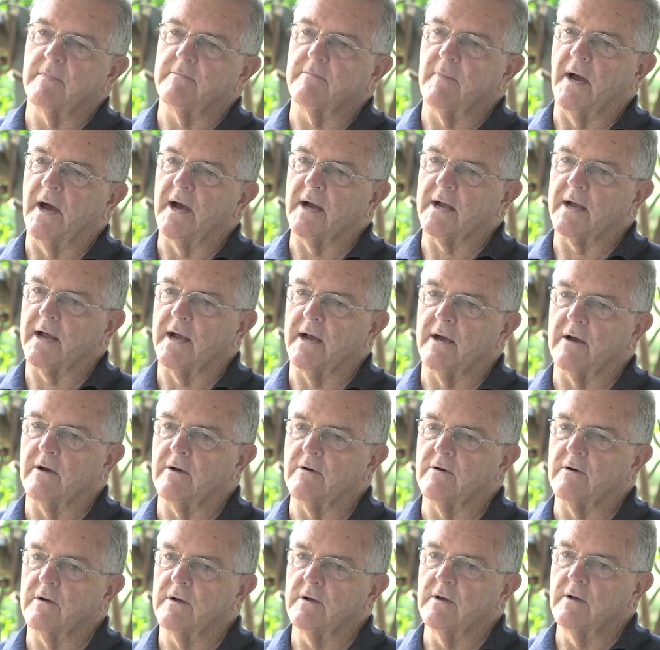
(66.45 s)

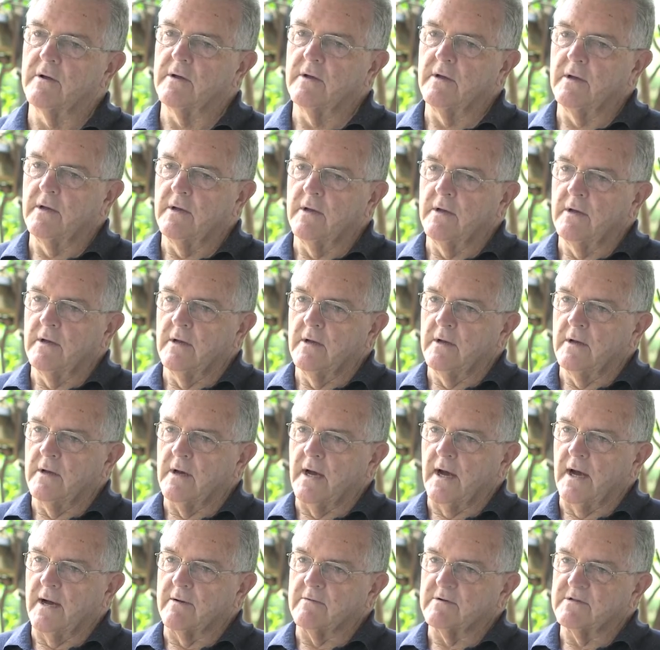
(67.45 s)
Marco
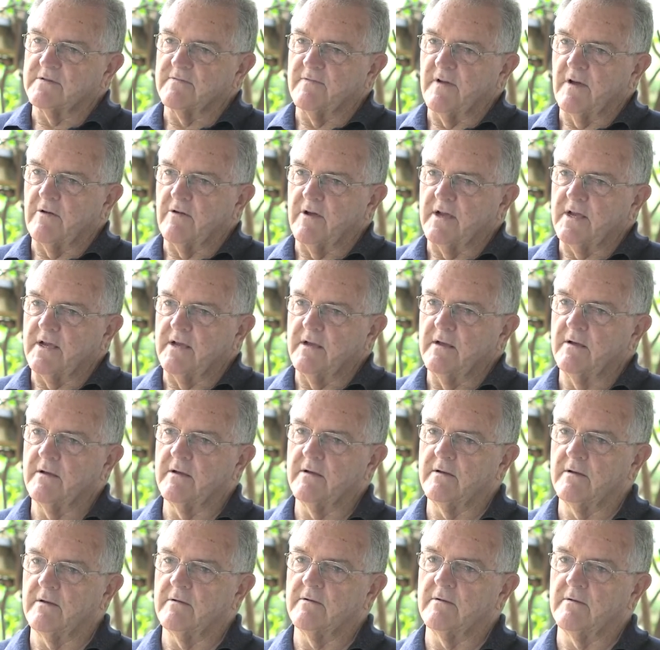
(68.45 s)
was very
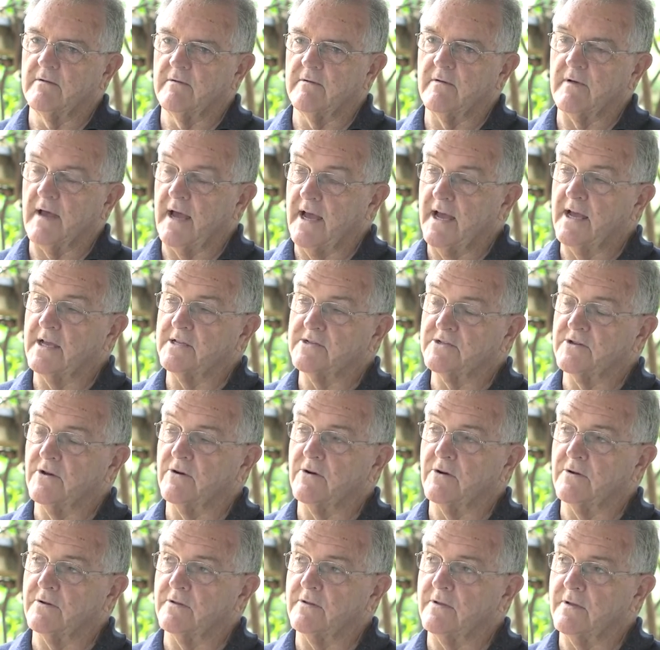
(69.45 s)

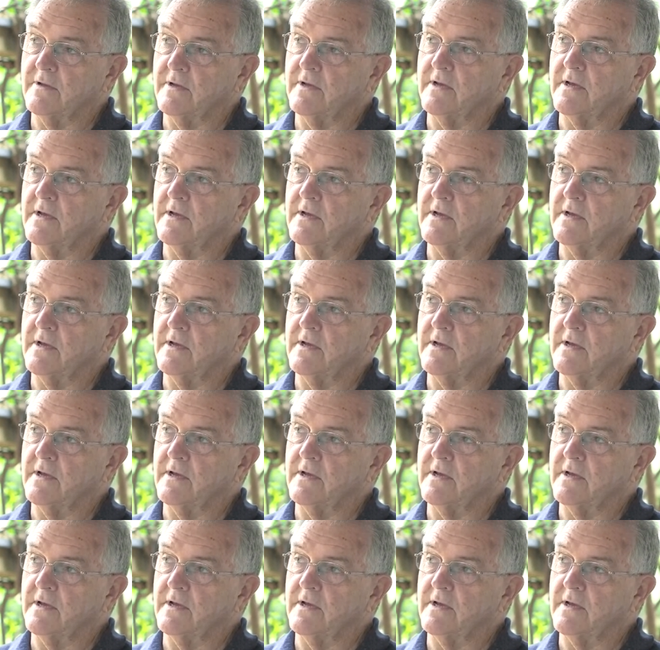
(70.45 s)
hands-on.